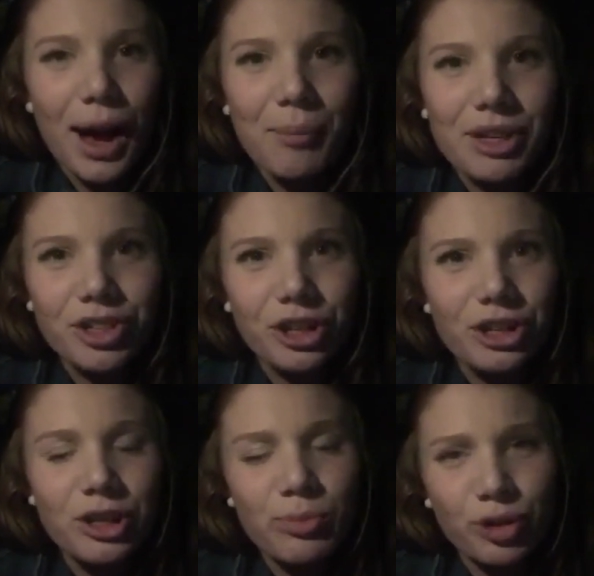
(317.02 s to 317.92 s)
Make sure
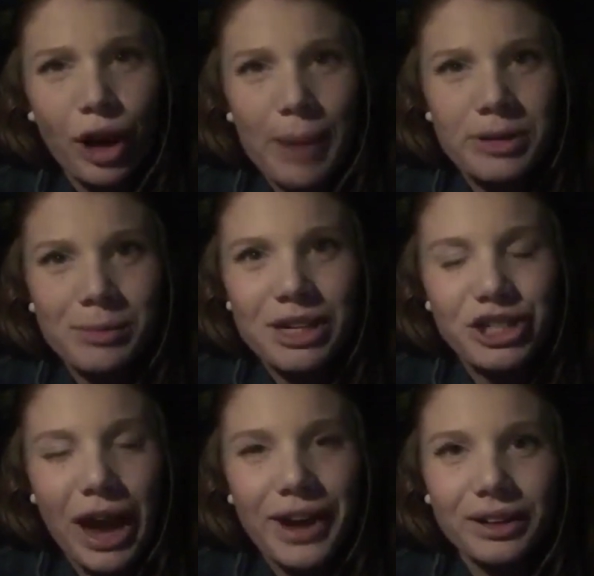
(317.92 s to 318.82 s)
you're subscribed to my
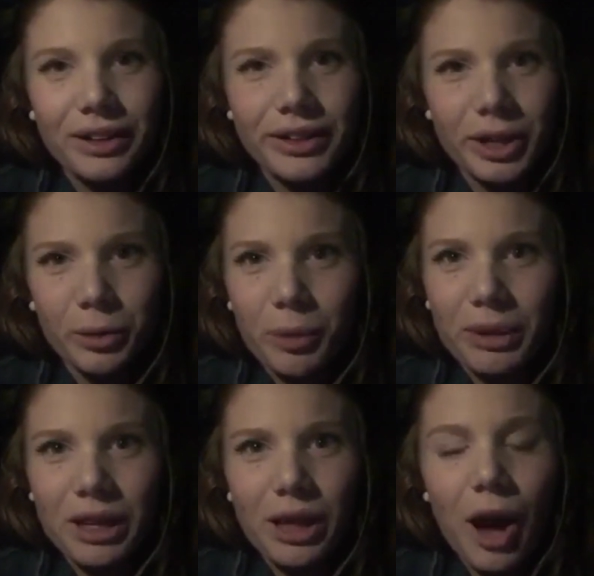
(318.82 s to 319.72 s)
channel. There will
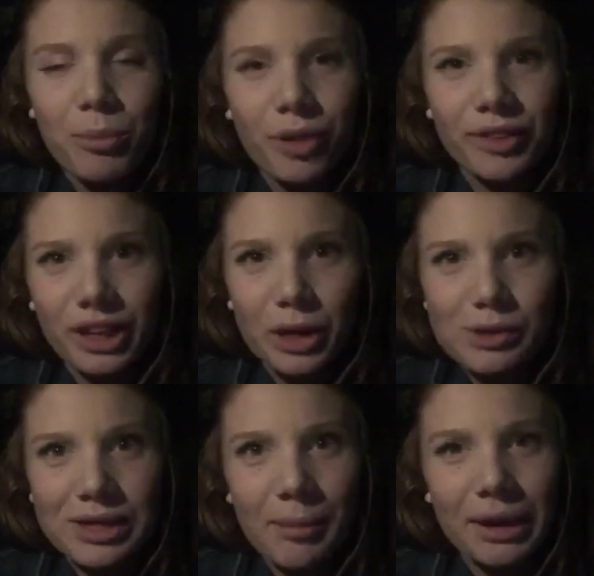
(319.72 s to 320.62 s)
be a lot more
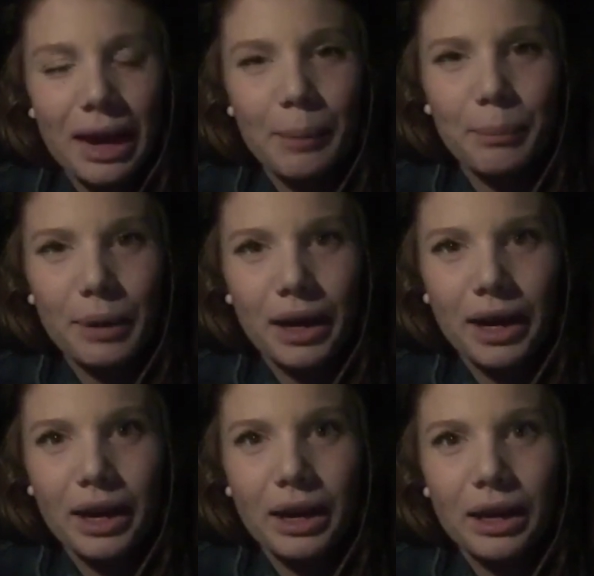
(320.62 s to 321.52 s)
videos coming up
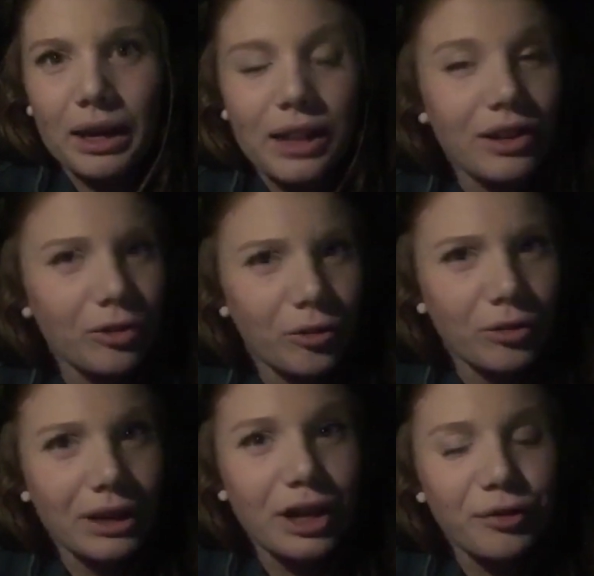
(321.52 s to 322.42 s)
in the
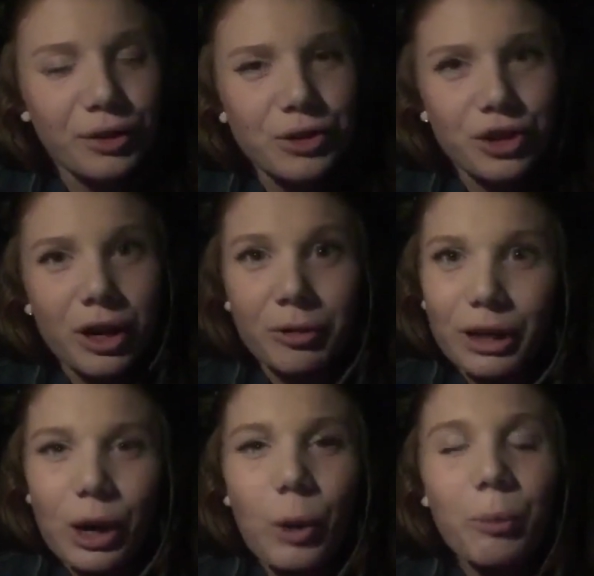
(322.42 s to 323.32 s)
near future, I
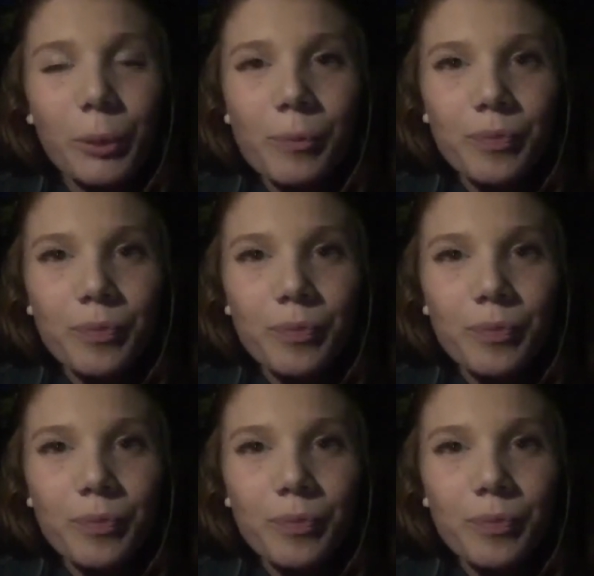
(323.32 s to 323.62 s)
really hope.